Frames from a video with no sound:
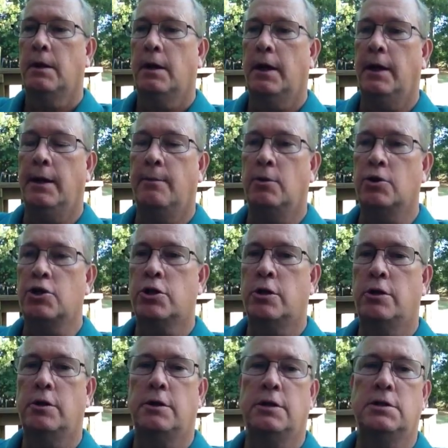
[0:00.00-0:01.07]
and I'm going to show
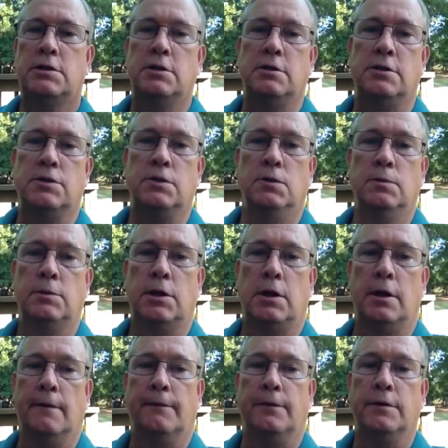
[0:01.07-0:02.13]
you this in the Zoom
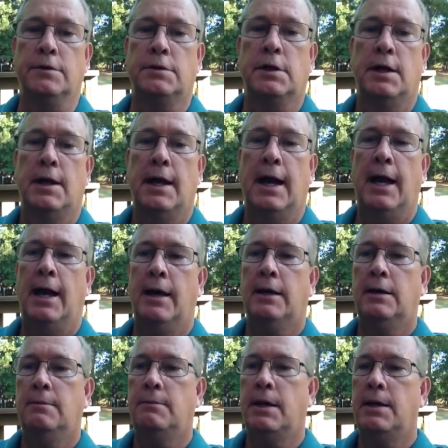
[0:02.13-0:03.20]
conference, I
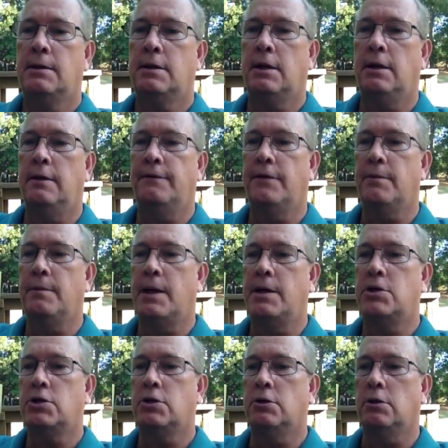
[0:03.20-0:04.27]
can make the
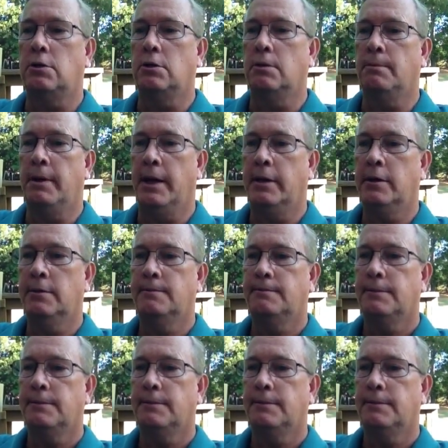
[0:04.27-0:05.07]
information look better,